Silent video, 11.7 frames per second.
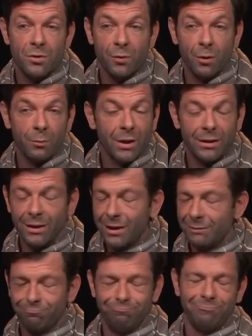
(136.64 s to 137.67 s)
phenomena that
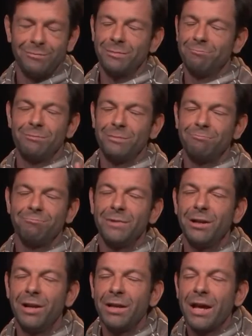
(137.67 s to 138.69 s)
I
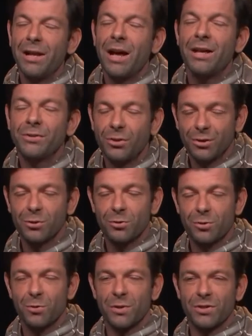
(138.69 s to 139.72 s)
and answer
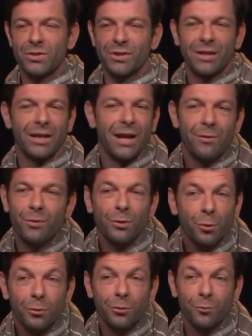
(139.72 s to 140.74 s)
research questions that I haven't
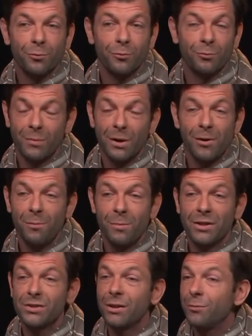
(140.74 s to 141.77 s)
thought of
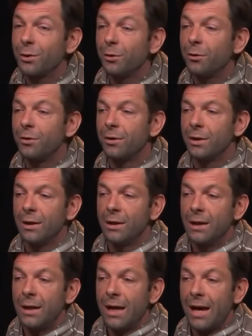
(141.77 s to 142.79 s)
myself at all.
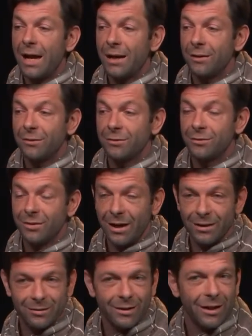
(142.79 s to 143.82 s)
And
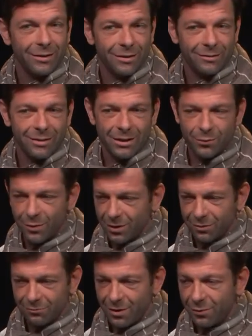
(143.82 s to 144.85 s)
that's
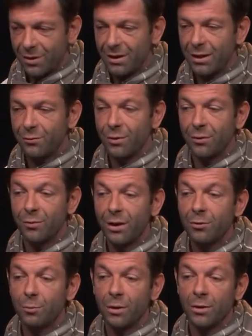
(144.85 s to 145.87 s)
very, I find that very
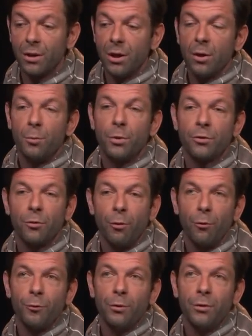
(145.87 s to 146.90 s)
valuable. But
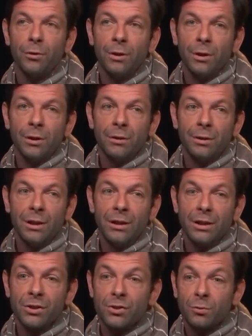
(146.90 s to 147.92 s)
often
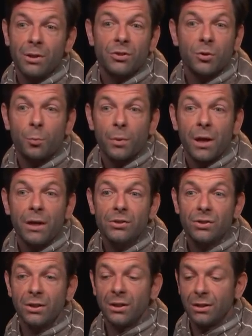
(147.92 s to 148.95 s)
it is quite
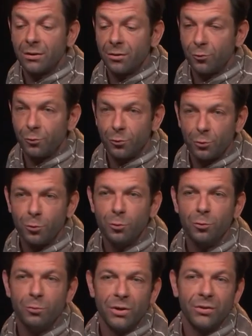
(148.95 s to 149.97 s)
surprising to
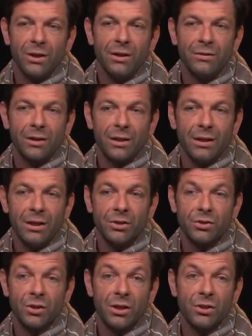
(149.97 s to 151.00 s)
whom the data
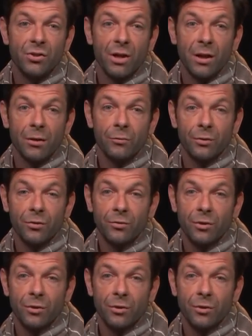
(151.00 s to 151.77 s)
is relevant.